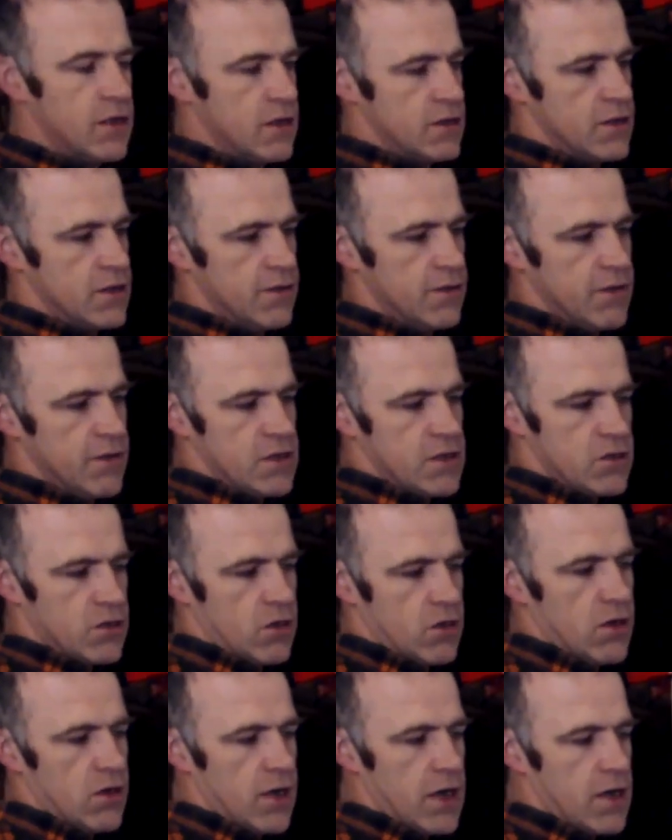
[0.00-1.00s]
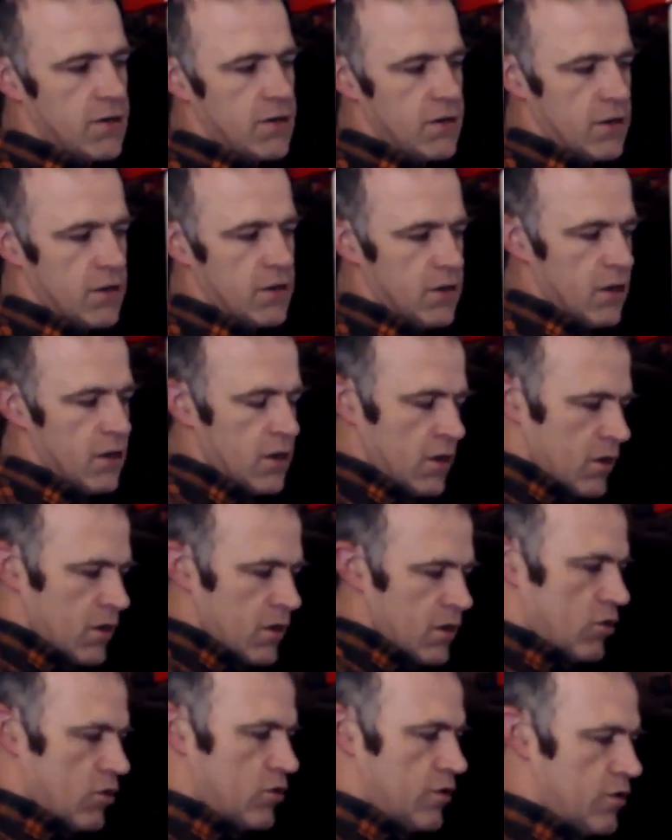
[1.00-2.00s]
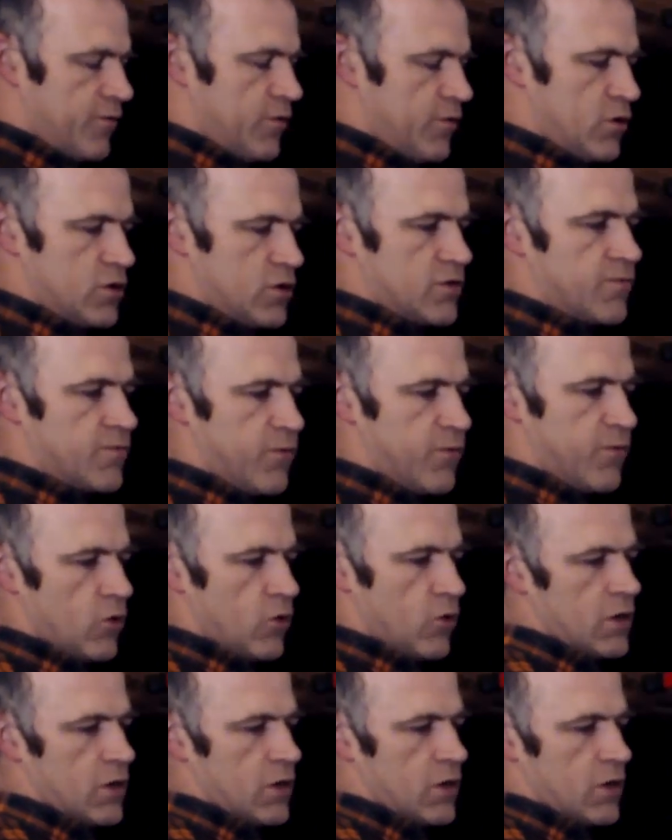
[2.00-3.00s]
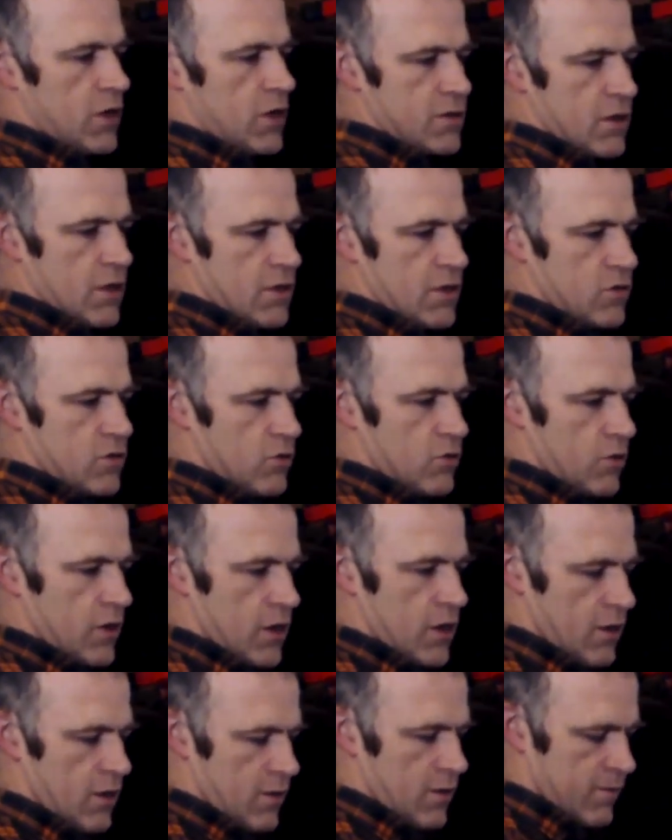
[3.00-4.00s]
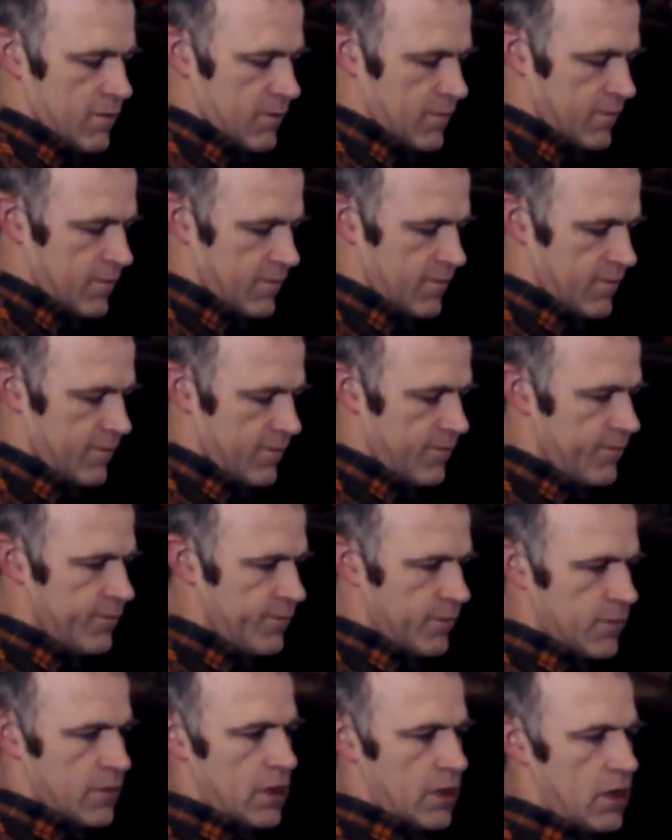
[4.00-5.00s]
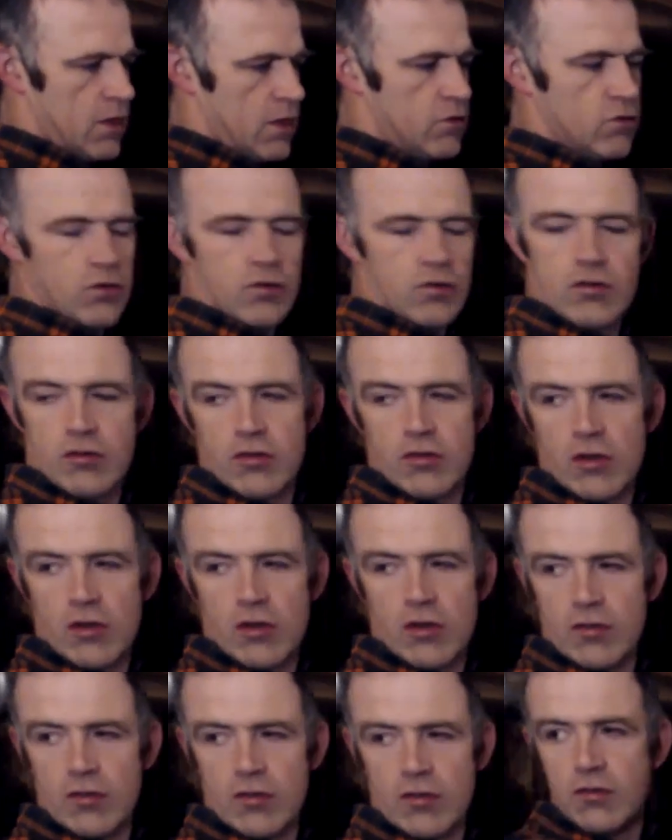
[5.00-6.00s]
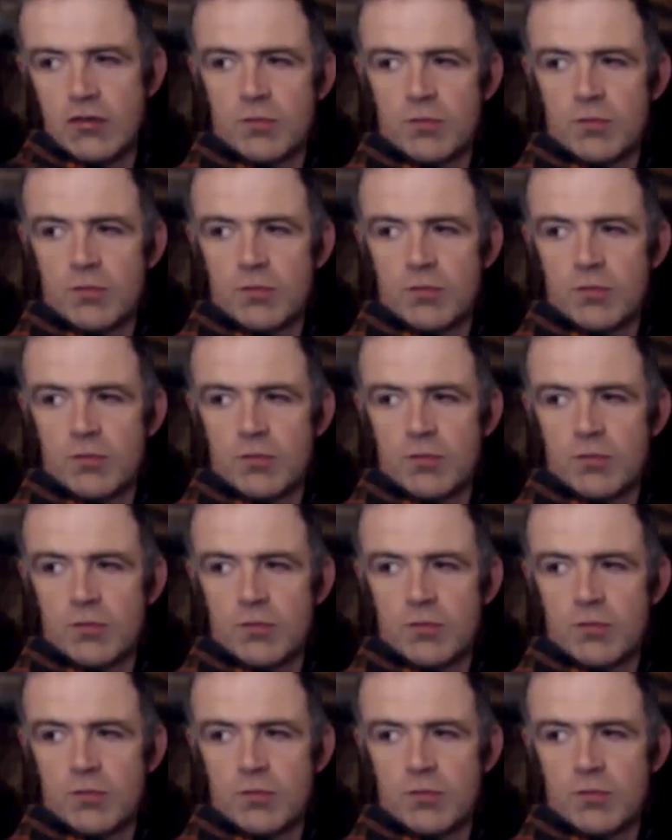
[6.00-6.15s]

If it's already on the first floor, it's okay. You don't need to put.